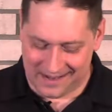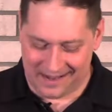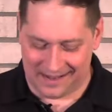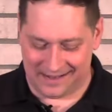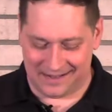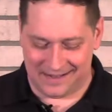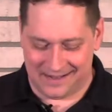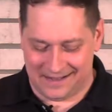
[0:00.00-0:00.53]

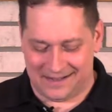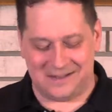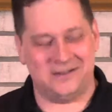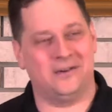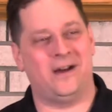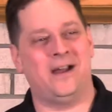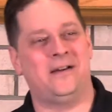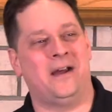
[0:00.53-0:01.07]
Uh, you
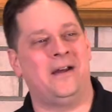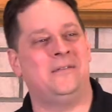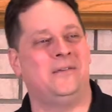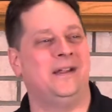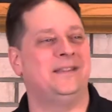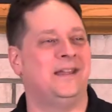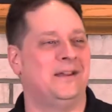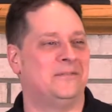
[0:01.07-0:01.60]
know, I, have
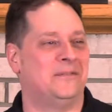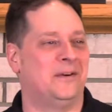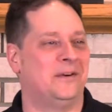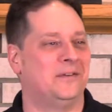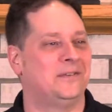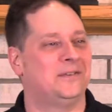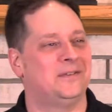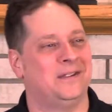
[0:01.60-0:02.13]
read that
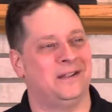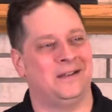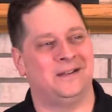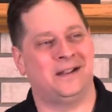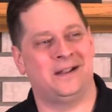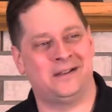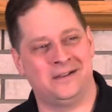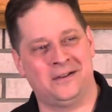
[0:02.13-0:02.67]
verse, uh,
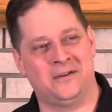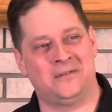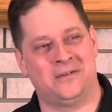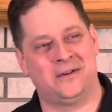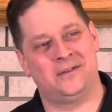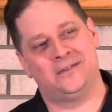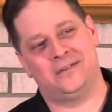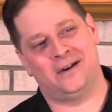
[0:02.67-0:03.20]
that little
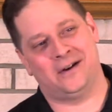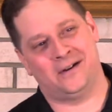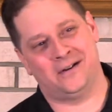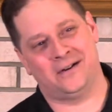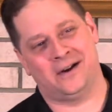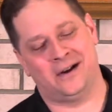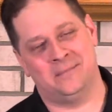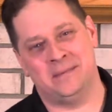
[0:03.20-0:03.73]
verse
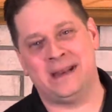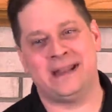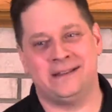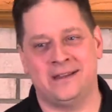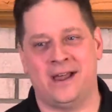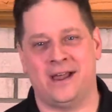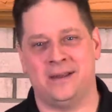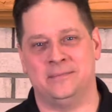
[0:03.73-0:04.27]
there, uh, many
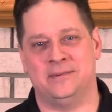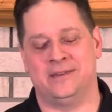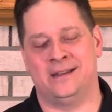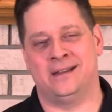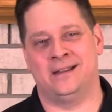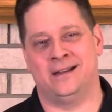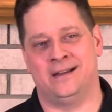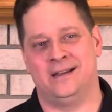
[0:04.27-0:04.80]
times,
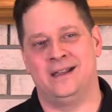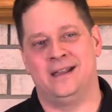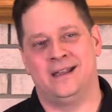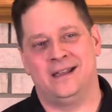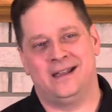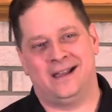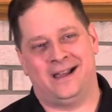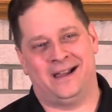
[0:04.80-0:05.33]
and uh,
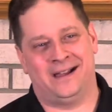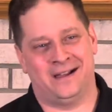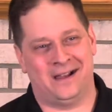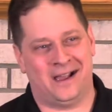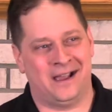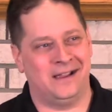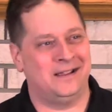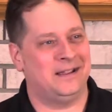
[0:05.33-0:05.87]

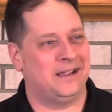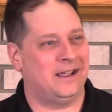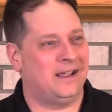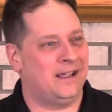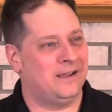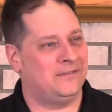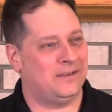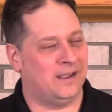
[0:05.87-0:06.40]
uh
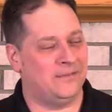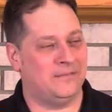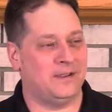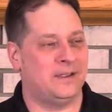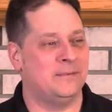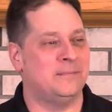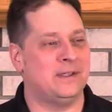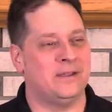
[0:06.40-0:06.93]
if, if
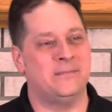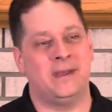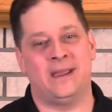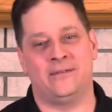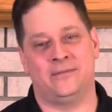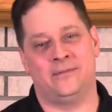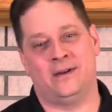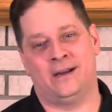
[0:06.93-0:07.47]
you, you may
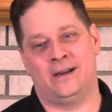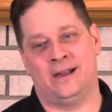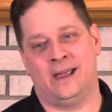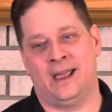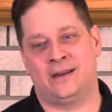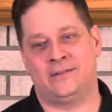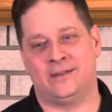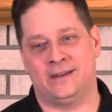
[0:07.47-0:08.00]
have uh,
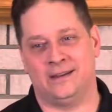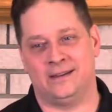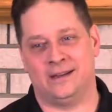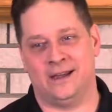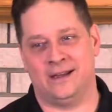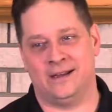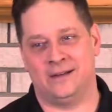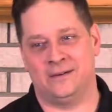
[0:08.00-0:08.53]
actually,
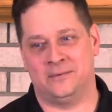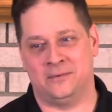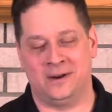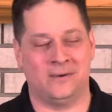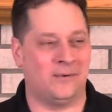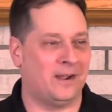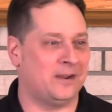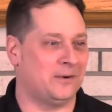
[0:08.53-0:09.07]
uh, when,
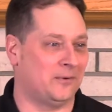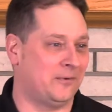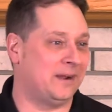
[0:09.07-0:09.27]
while you were